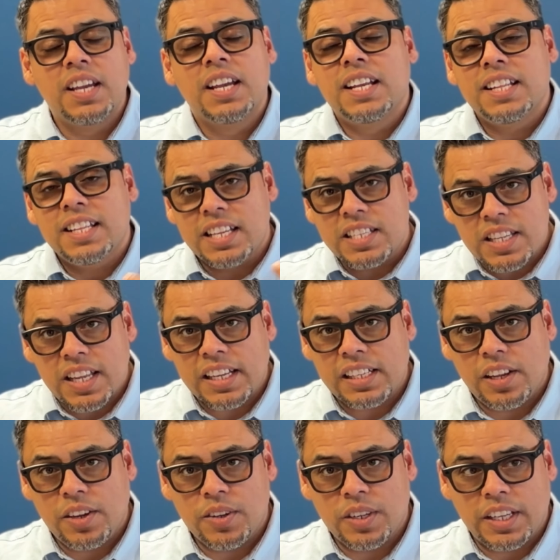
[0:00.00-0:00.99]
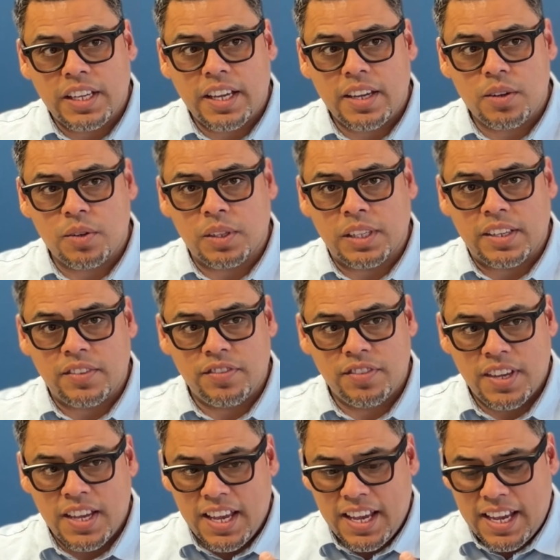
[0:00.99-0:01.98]
that's likely your ligero leaf.
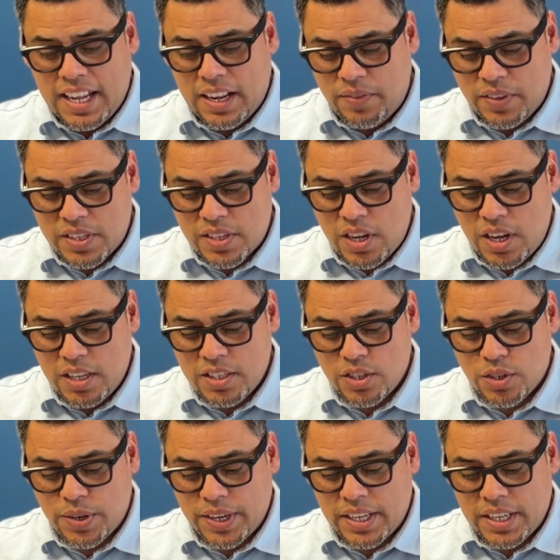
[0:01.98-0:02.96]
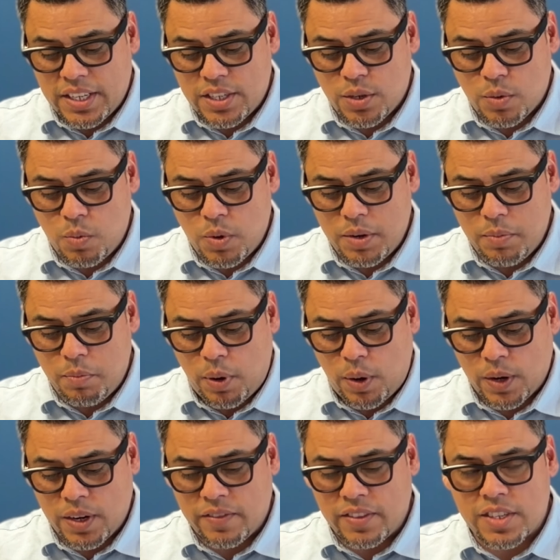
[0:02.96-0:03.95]
And if it's concentrated into one
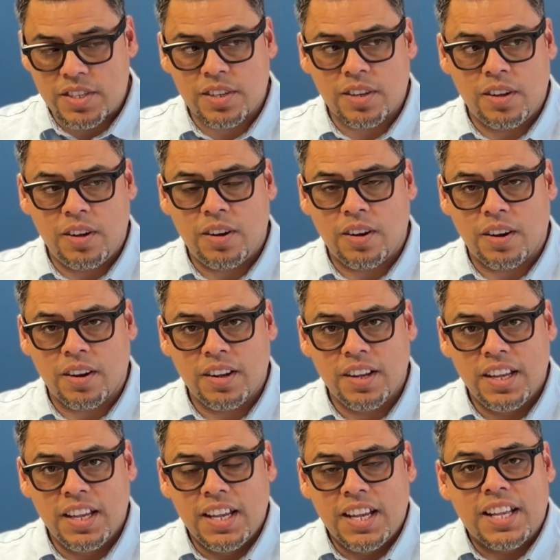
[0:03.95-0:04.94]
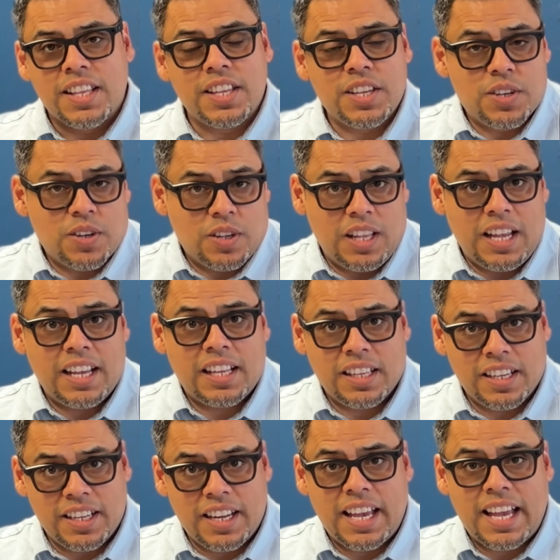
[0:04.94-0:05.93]
part of the cigar, then you're
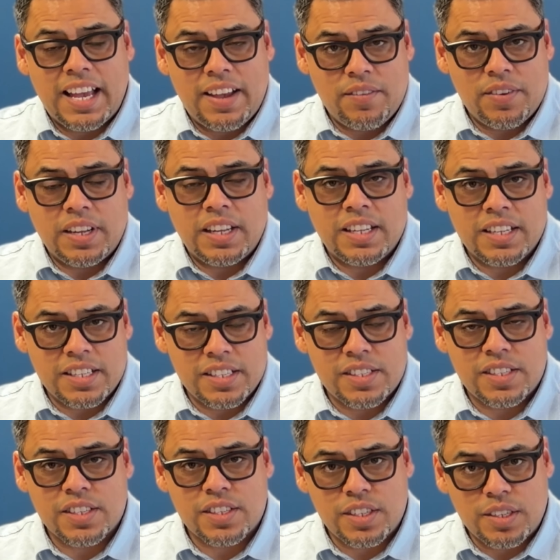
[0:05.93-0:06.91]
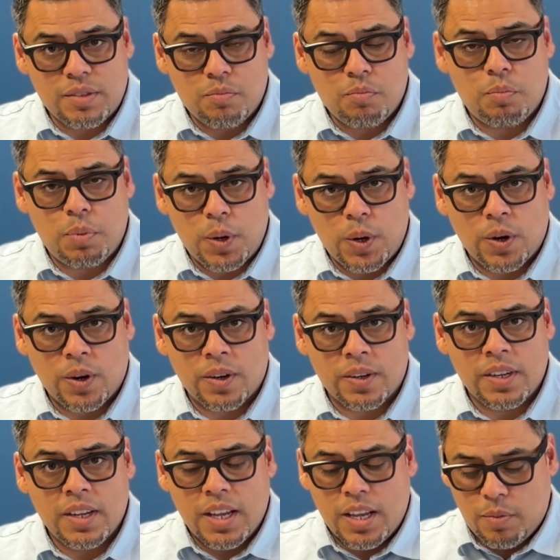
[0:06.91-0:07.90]
likely going to have an inconsistent
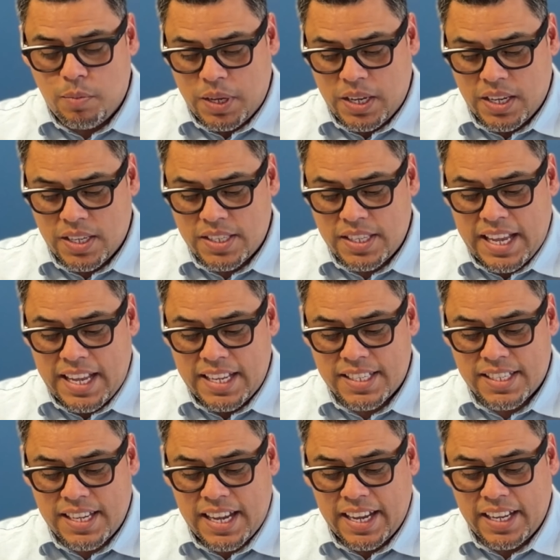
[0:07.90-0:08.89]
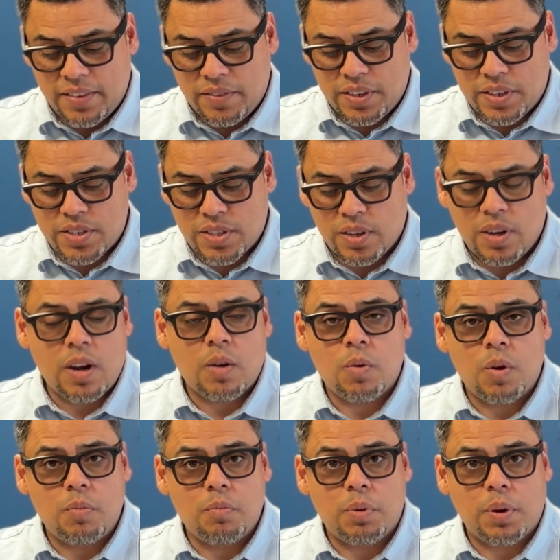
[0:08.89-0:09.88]
burn, because that side of your cigar
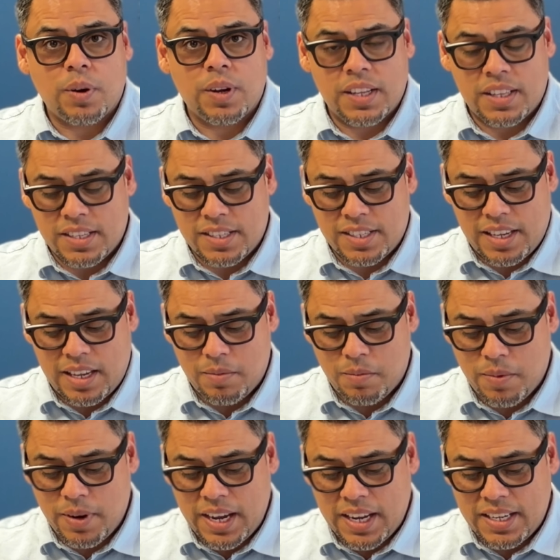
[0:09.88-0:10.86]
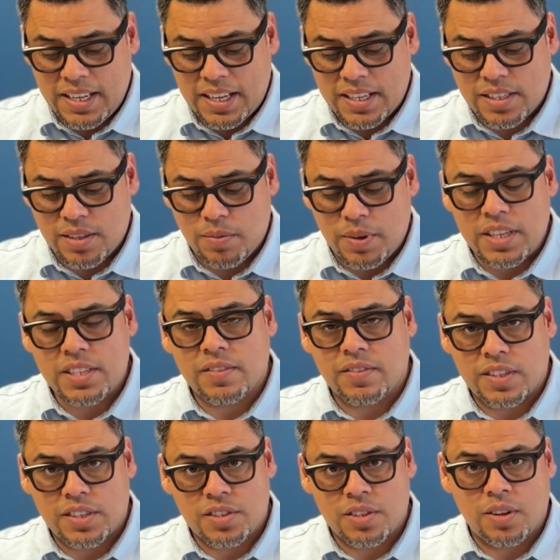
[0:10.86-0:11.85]
won't burn at the same rate as the rest of
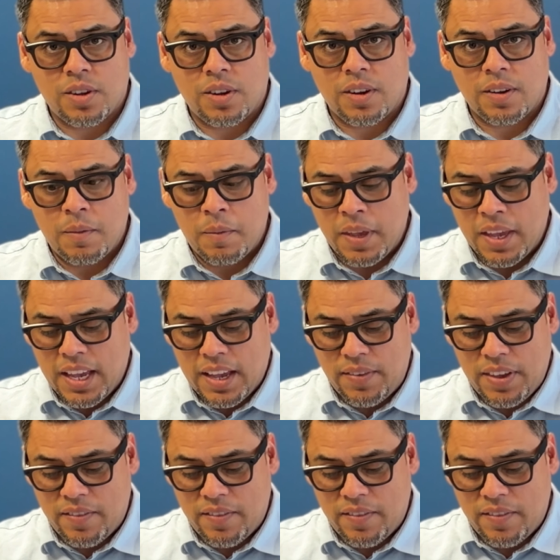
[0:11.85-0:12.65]
the cigar. If you have